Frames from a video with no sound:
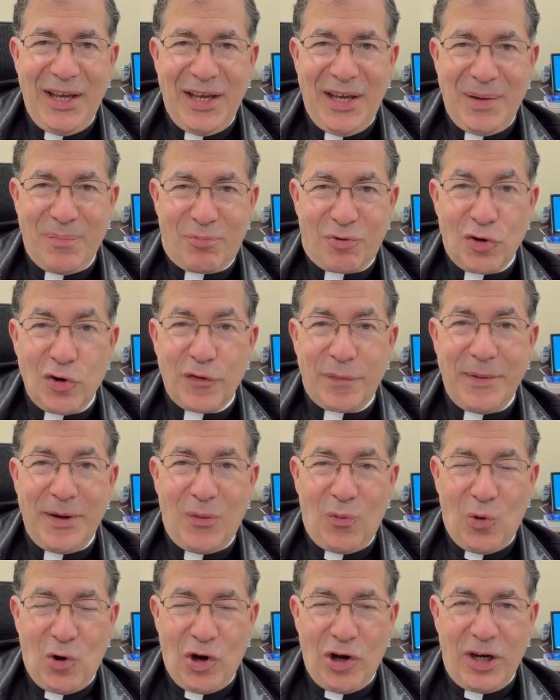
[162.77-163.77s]

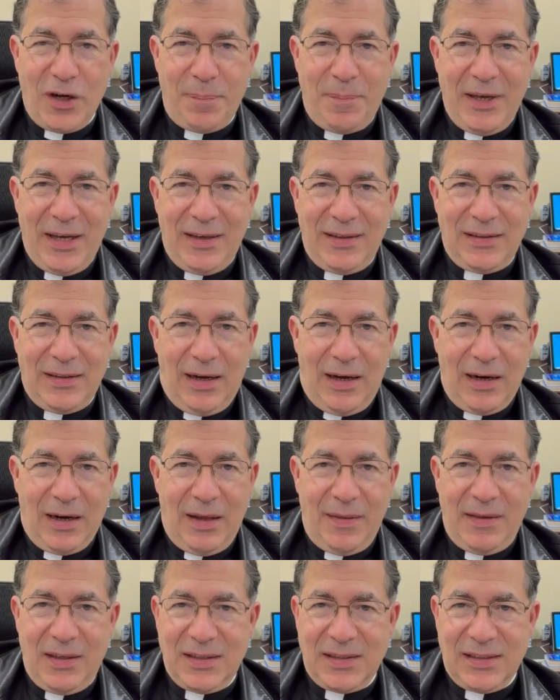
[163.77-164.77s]
improvement work being done
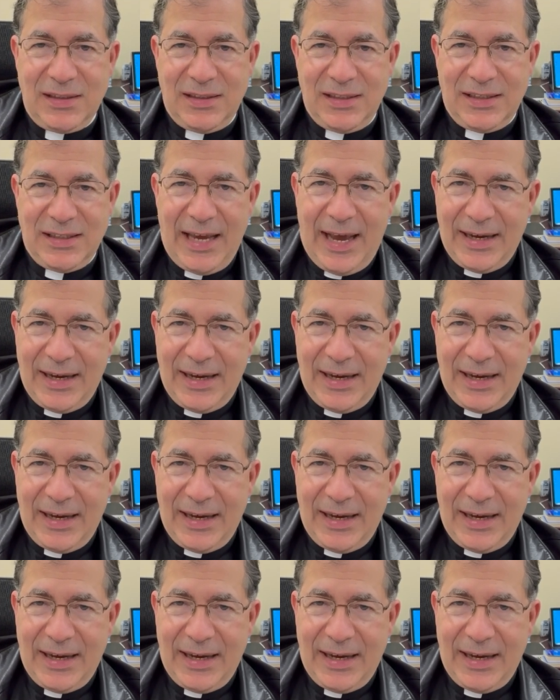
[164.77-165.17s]
on this